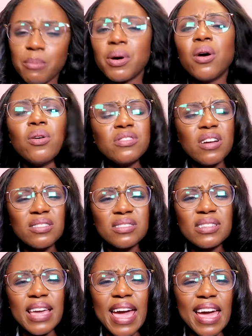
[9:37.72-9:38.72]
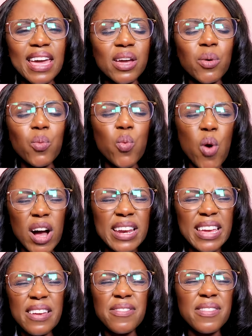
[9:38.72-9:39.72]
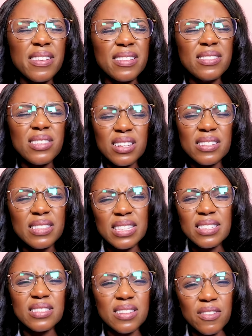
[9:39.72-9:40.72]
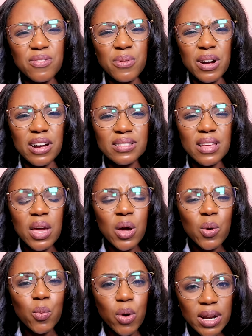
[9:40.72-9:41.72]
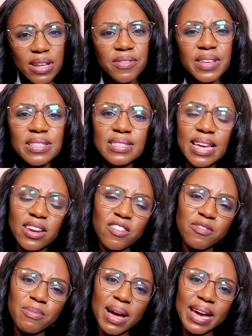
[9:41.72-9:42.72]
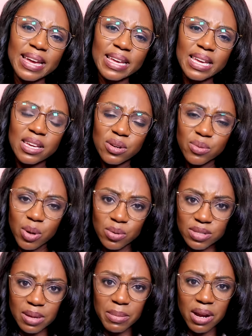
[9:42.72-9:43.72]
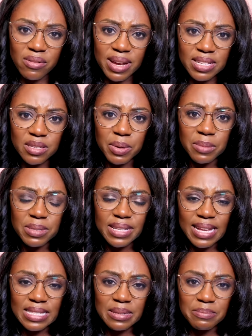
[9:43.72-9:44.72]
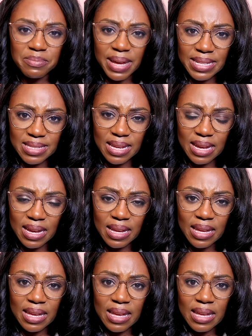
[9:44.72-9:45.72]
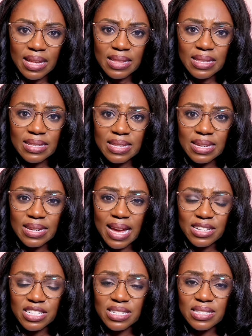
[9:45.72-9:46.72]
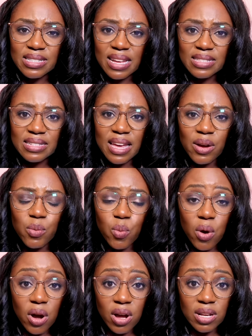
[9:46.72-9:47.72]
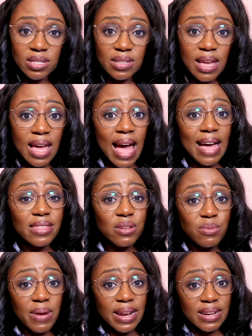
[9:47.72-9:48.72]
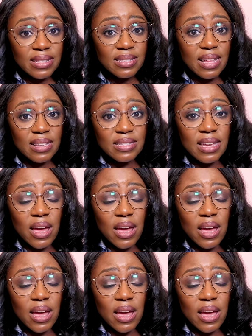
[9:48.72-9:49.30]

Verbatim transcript: But Doctor K, what if none of this stuff works? What if instead of my ingrowns and my razor bumps getting better, the skin actually starts to get worse and the redness starts to